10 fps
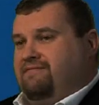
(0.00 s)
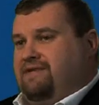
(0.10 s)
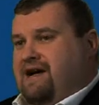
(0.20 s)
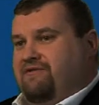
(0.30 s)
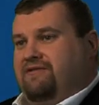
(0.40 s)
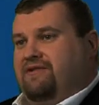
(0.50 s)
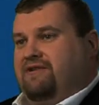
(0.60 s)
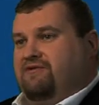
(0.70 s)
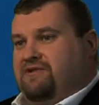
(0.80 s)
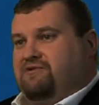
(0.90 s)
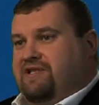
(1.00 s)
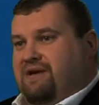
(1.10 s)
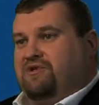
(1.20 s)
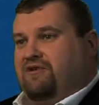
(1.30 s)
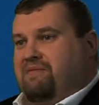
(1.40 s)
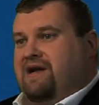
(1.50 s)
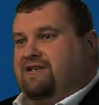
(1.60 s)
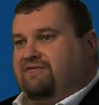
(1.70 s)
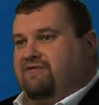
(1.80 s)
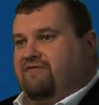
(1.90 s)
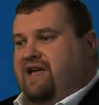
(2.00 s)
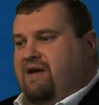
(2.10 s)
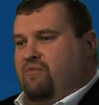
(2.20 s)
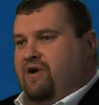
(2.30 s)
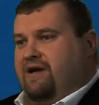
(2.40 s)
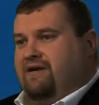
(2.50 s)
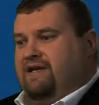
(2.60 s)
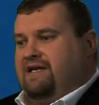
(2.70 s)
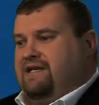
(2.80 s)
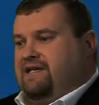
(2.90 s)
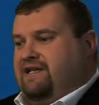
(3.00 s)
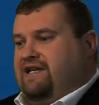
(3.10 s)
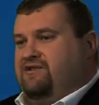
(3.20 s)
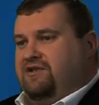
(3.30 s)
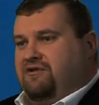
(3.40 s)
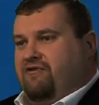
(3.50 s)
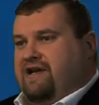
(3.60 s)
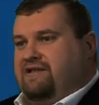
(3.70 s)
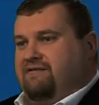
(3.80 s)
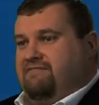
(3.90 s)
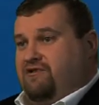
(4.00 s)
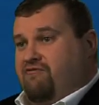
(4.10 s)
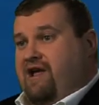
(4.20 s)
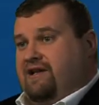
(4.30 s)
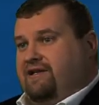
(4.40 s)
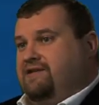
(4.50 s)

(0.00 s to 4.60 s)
now that the Auto Snapshot Manager for VMware can integrate directly